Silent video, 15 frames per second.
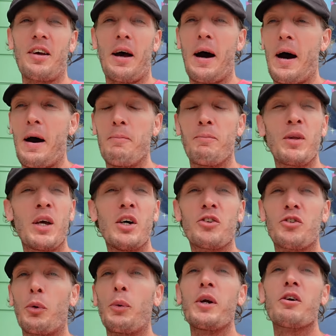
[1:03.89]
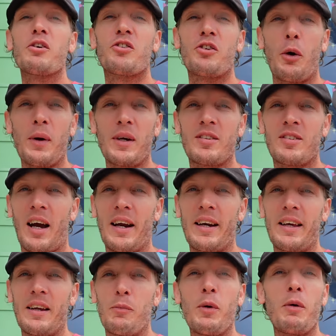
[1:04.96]
Um, so we are so
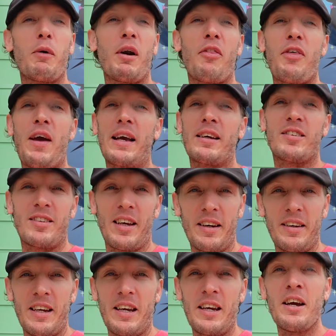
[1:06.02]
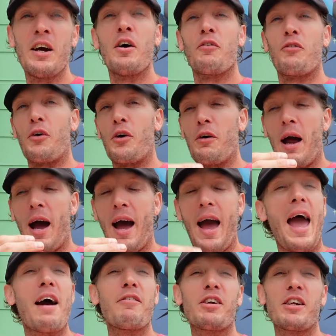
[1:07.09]
excited, and we want to thank Cindy for uh,
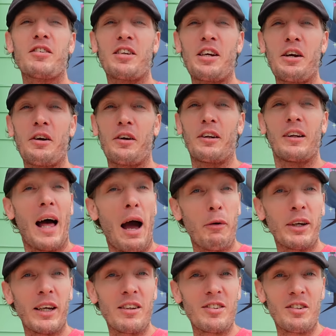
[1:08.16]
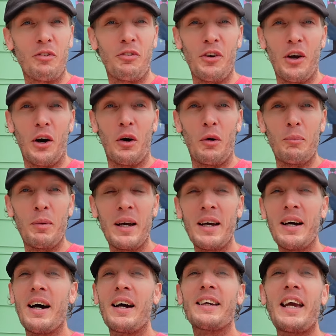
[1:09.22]
having us here and allowing us to film.
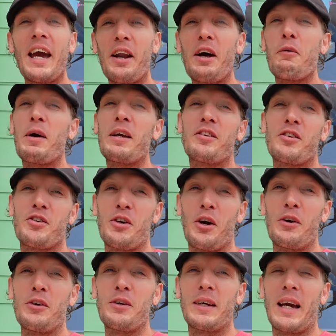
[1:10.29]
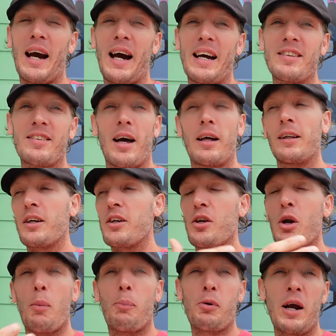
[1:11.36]
Cannot wait to show you guys. I'll let you
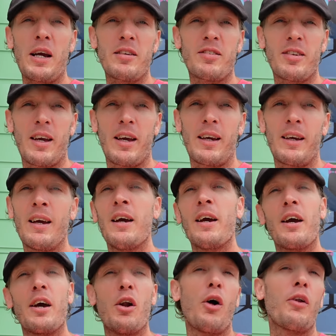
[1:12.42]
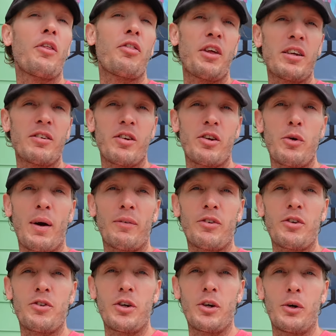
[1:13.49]
know pricing and all the things that you have
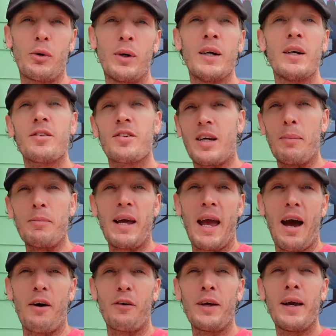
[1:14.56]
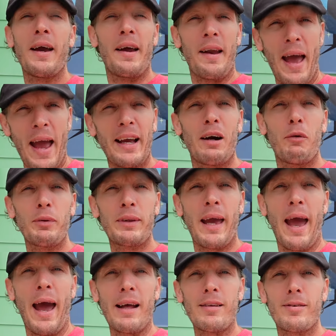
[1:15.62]
to do to come down and hang out with
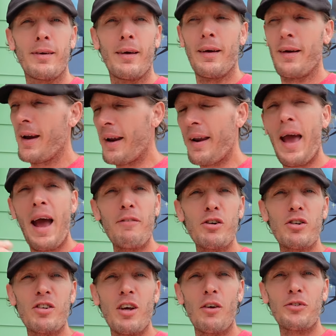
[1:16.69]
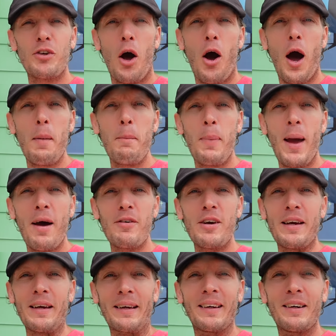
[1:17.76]
cats and have yourselves a hot
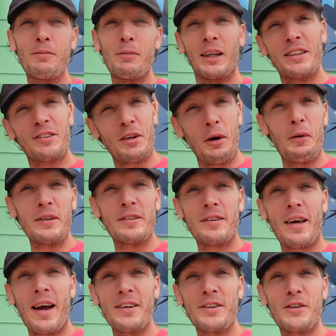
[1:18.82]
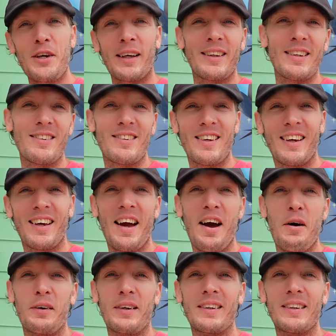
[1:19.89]
bevy. Well, let's go inside and check this thing
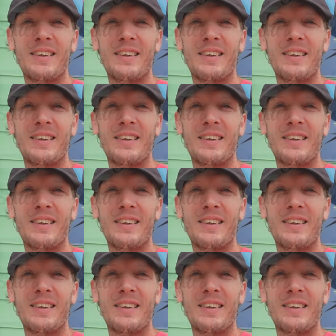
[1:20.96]
out.